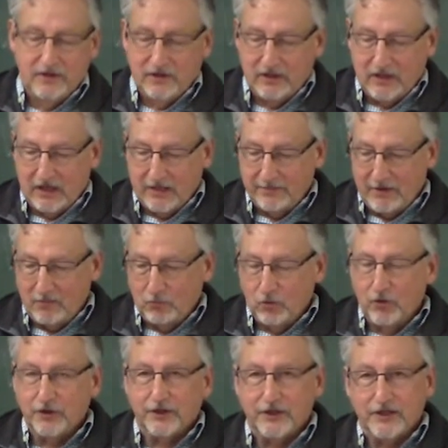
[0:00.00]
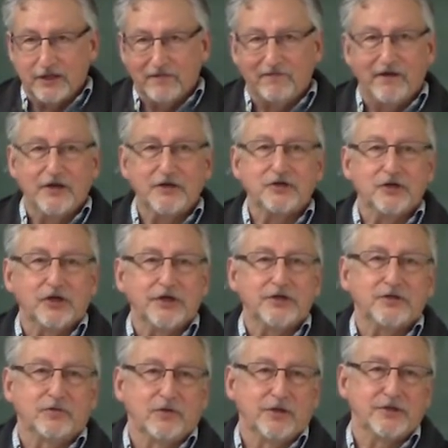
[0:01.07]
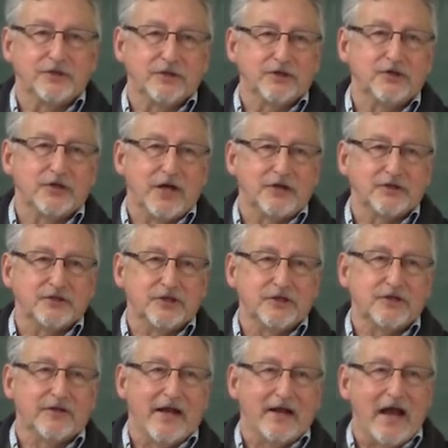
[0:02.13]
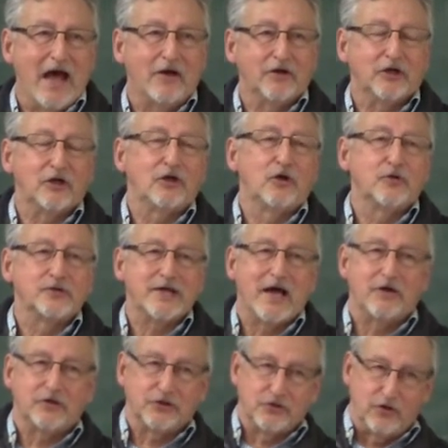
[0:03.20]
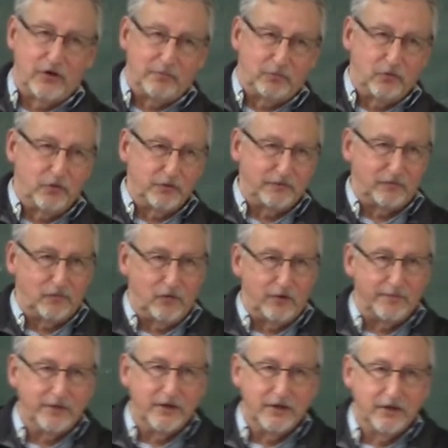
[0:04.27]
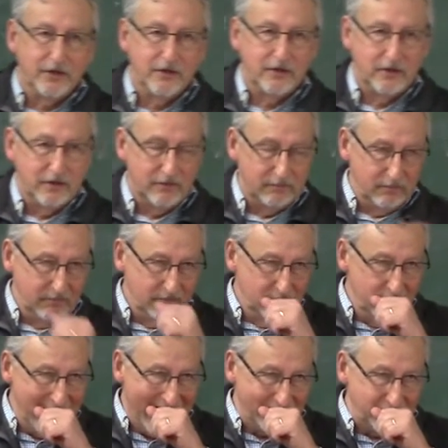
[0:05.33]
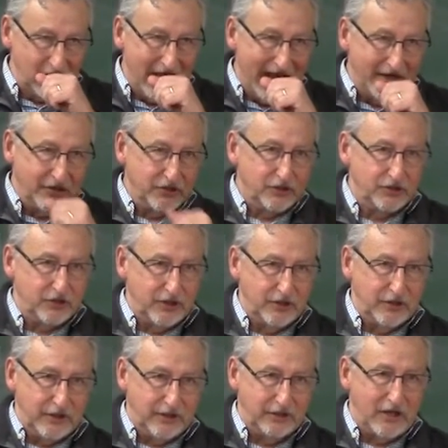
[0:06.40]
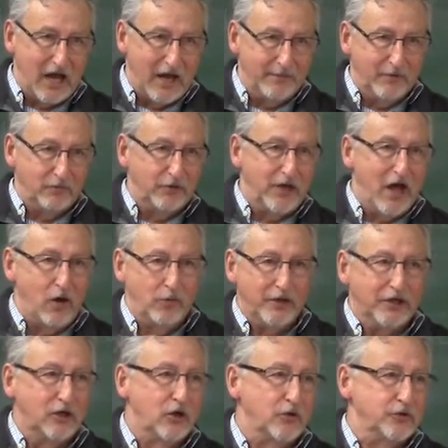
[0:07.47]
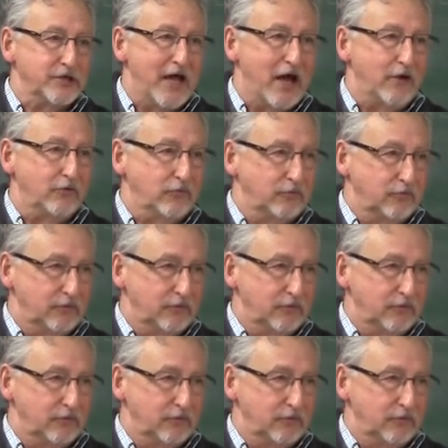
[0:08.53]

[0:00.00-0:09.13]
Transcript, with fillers: Um, I'm working eventually towards suggesting that how to close out a short prose form has a lot in, in, in common with how we close out